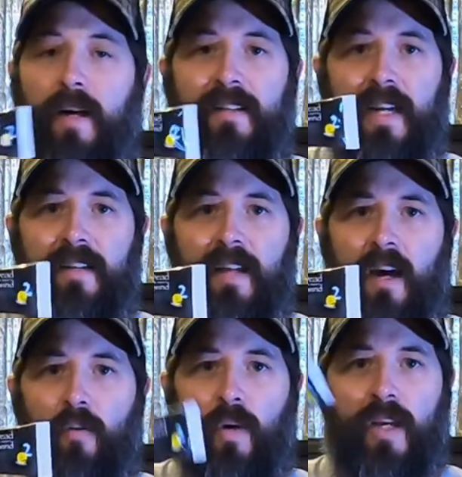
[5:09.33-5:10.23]
by Dead
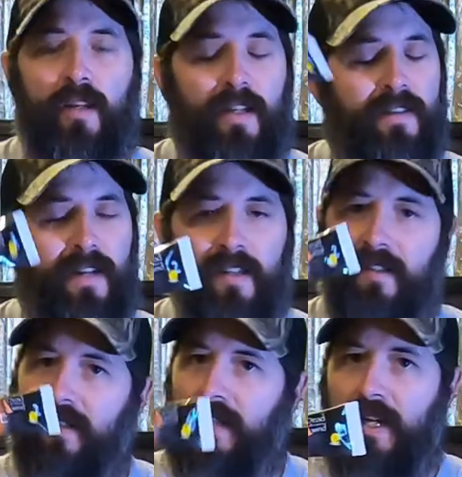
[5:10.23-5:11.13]
Down Wind. It
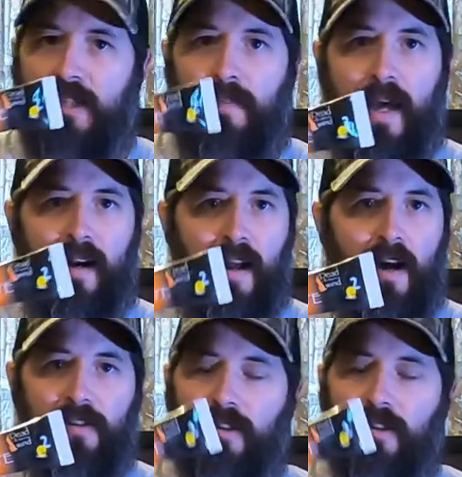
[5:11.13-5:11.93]
doesn't taste bad at all,